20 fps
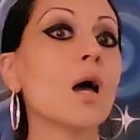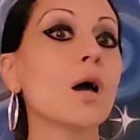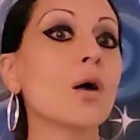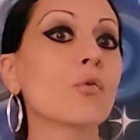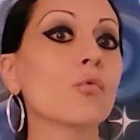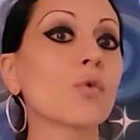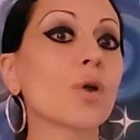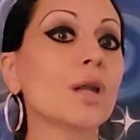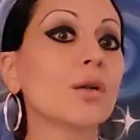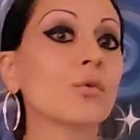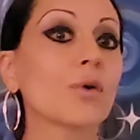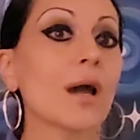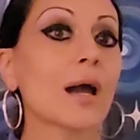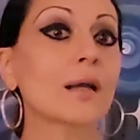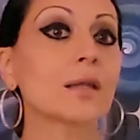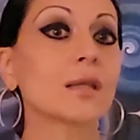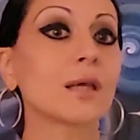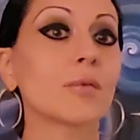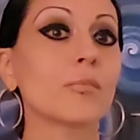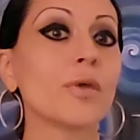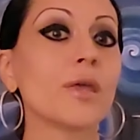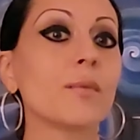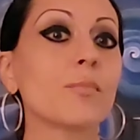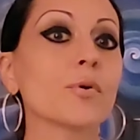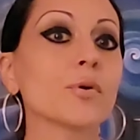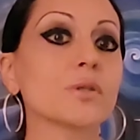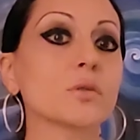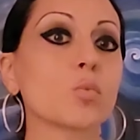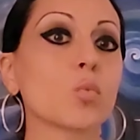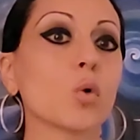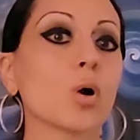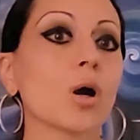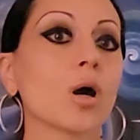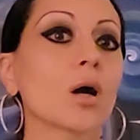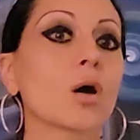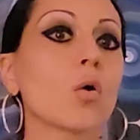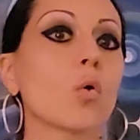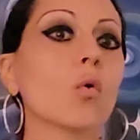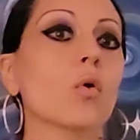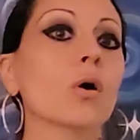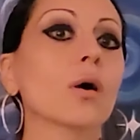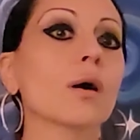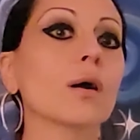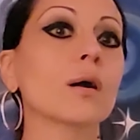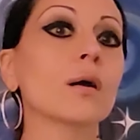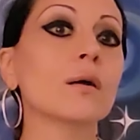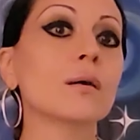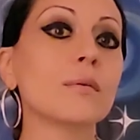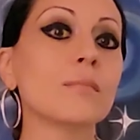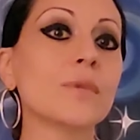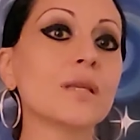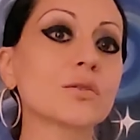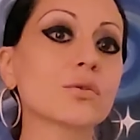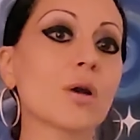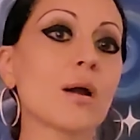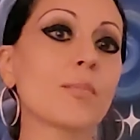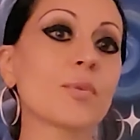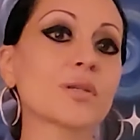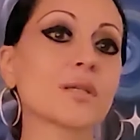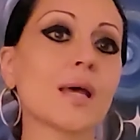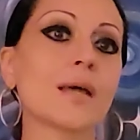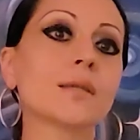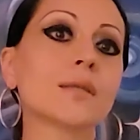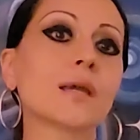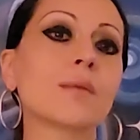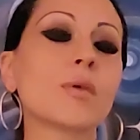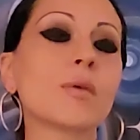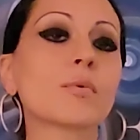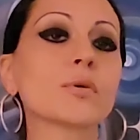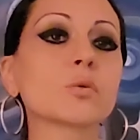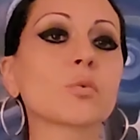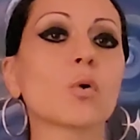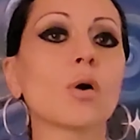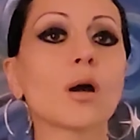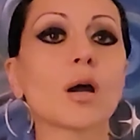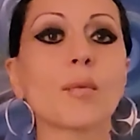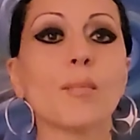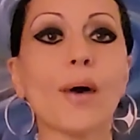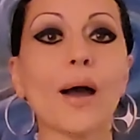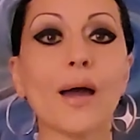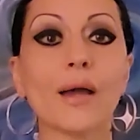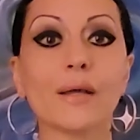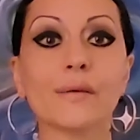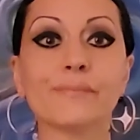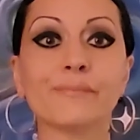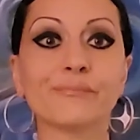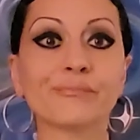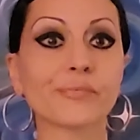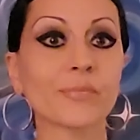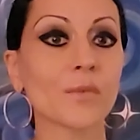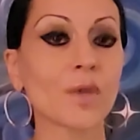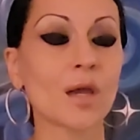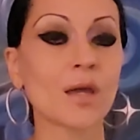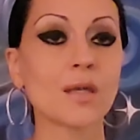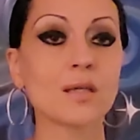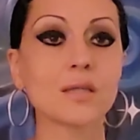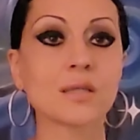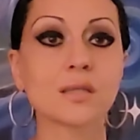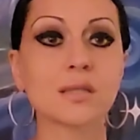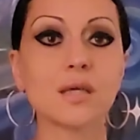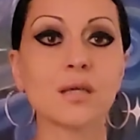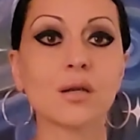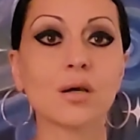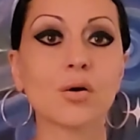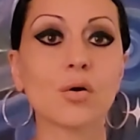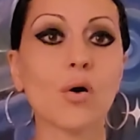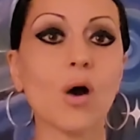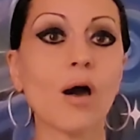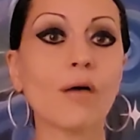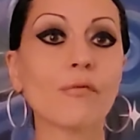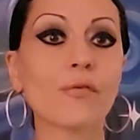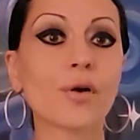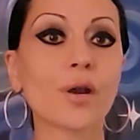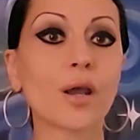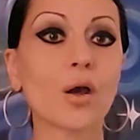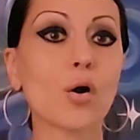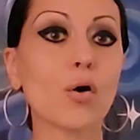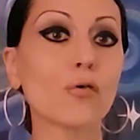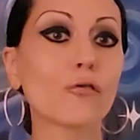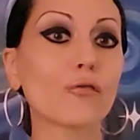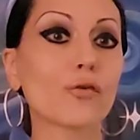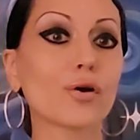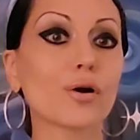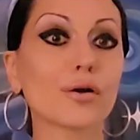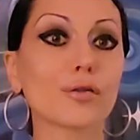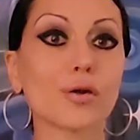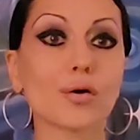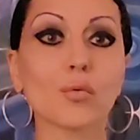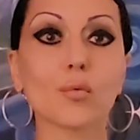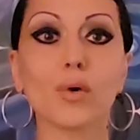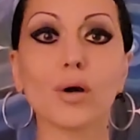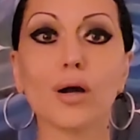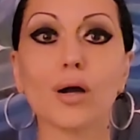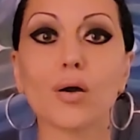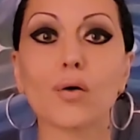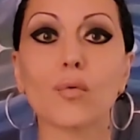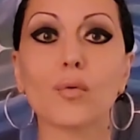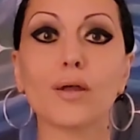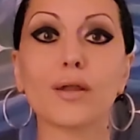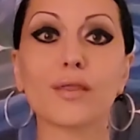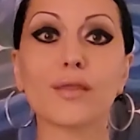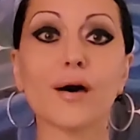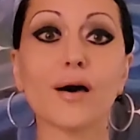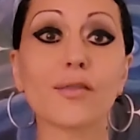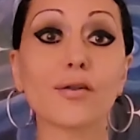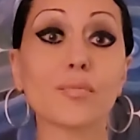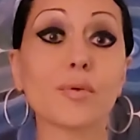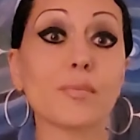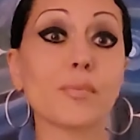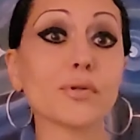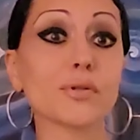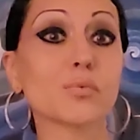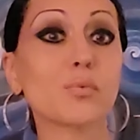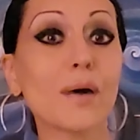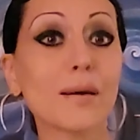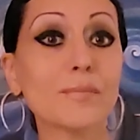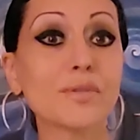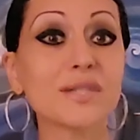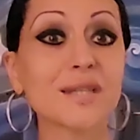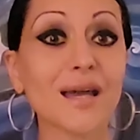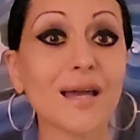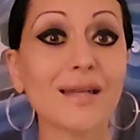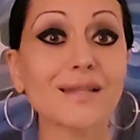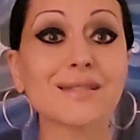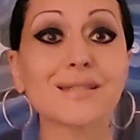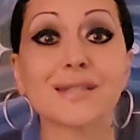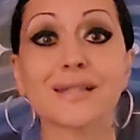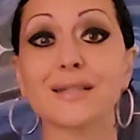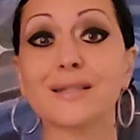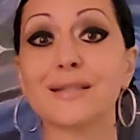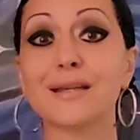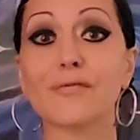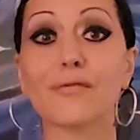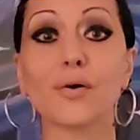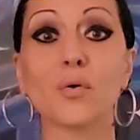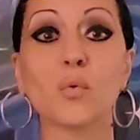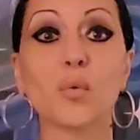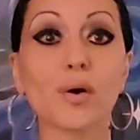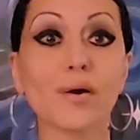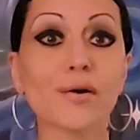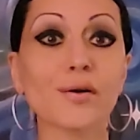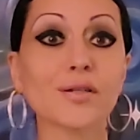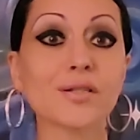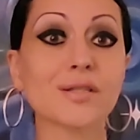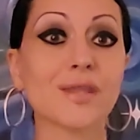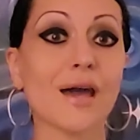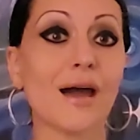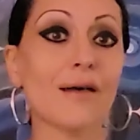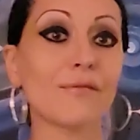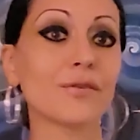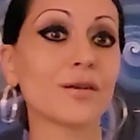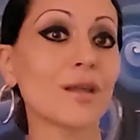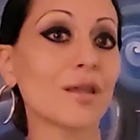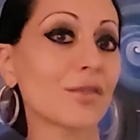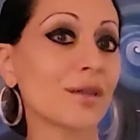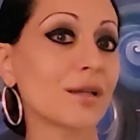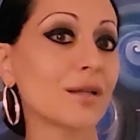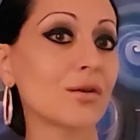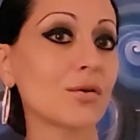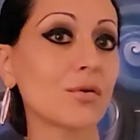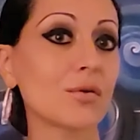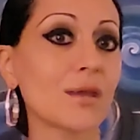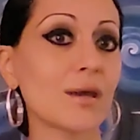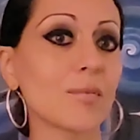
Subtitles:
redirecting people's work or misrepresenting people's work by, you know, hovering over their work with other people's websites and different words that have nothing to do with the